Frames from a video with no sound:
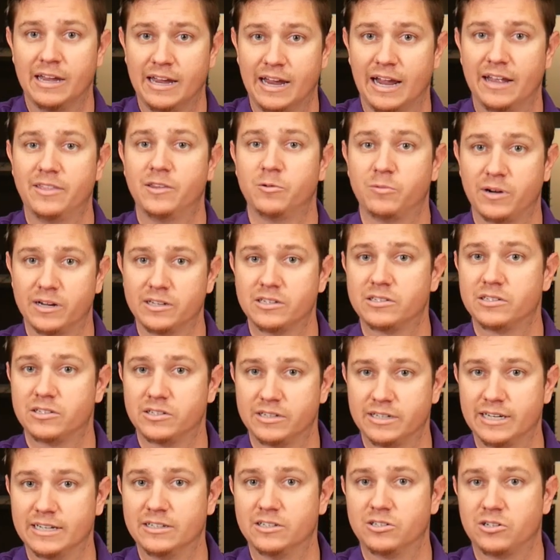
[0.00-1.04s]
and the rest
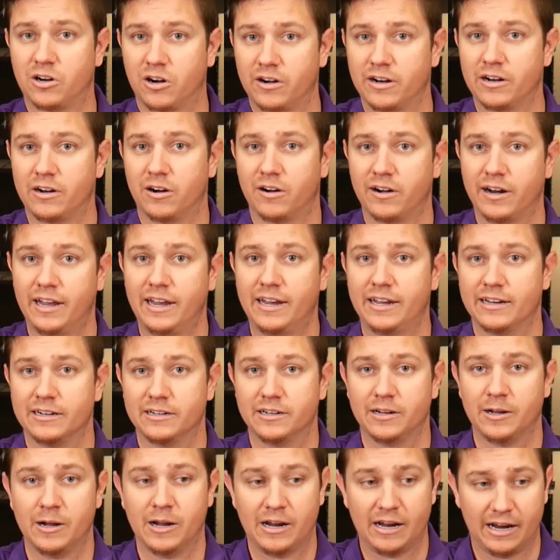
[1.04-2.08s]
did start in our
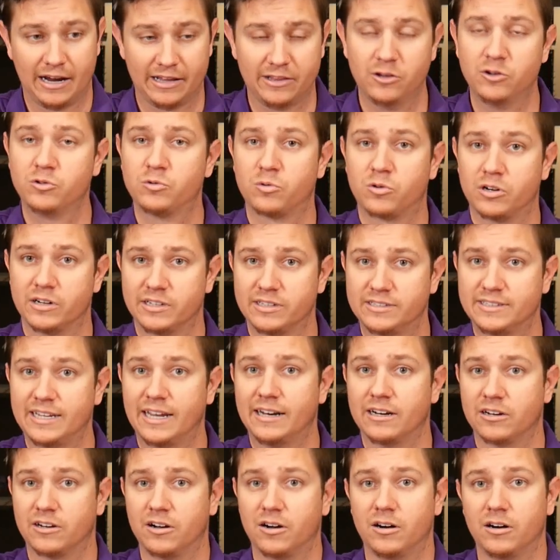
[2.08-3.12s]
hand. And those were a
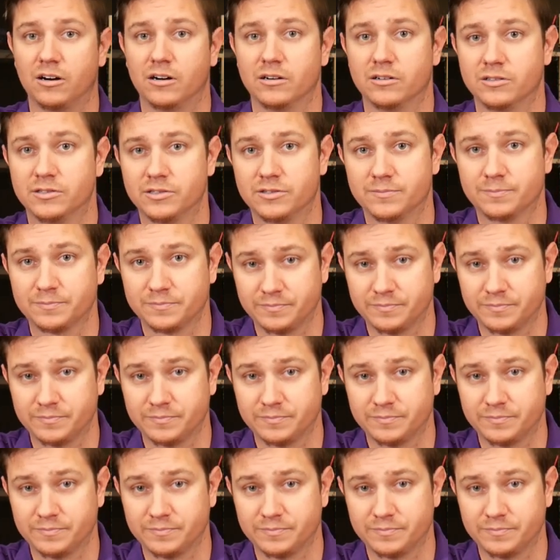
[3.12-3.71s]
set of cards.